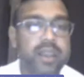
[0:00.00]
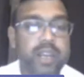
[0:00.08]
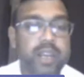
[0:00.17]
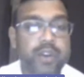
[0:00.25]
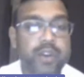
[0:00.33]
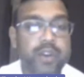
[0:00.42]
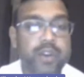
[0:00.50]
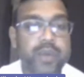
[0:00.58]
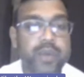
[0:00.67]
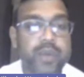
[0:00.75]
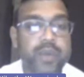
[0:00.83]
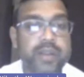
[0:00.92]
But if you're
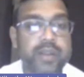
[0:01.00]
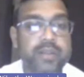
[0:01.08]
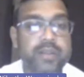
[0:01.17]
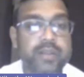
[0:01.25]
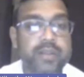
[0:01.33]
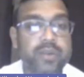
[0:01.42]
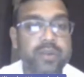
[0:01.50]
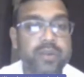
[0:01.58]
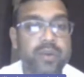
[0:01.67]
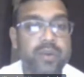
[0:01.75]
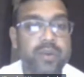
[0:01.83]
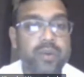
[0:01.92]
trying to address
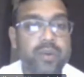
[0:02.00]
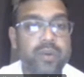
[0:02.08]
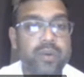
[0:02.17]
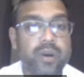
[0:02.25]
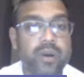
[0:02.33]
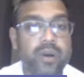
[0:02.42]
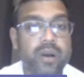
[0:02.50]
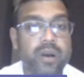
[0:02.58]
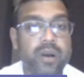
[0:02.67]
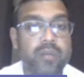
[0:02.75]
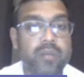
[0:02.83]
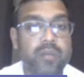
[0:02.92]

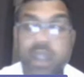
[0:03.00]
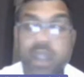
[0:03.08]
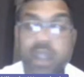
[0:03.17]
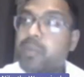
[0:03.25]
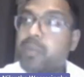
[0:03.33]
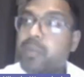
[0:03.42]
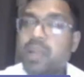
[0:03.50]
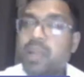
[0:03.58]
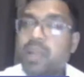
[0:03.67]
multiple